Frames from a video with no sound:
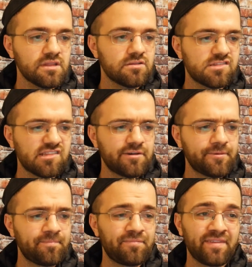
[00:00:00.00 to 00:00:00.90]

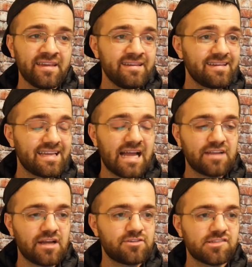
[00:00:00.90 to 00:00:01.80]
So
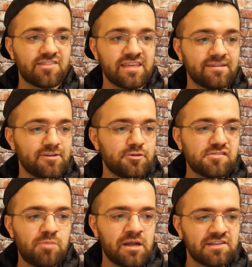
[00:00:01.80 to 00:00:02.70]
I just think
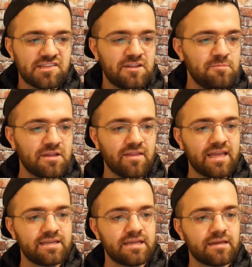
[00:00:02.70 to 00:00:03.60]
Usman's going to be
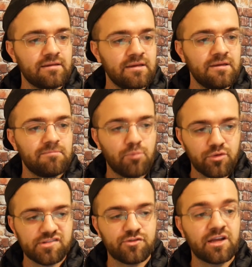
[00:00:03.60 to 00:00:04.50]
landing
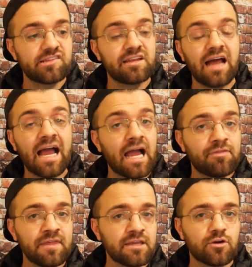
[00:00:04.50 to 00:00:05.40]
more strikes, and I
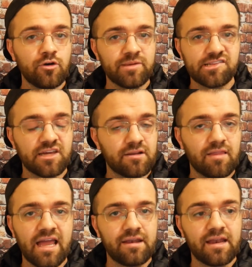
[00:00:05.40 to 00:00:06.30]
think Colby's going to
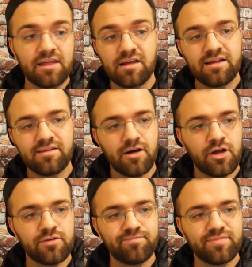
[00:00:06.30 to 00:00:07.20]
land.
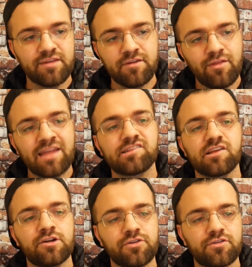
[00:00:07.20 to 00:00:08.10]
And if he lands
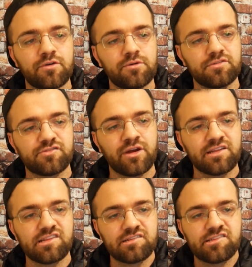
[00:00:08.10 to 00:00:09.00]
100 total
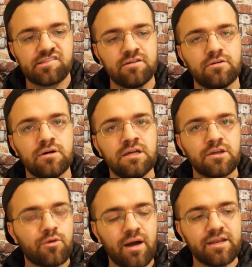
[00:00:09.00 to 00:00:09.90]
strikes, that's still
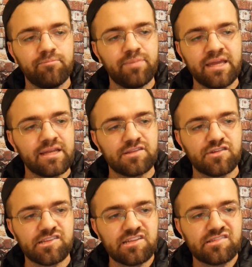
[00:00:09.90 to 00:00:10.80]
quite a bit. It's
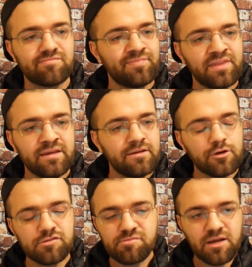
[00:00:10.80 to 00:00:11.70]
just
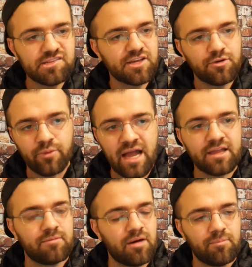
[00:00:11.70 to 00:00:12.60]
Usman's going to
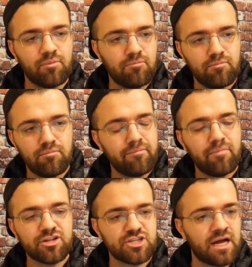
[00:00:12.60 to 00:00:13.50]
rack him up
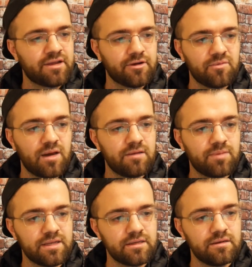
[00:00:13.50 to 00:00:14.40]
much higher, in my
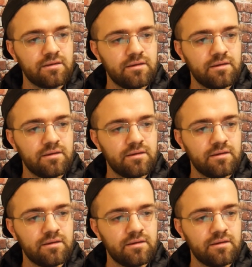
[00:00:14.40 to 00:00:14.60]
opinion.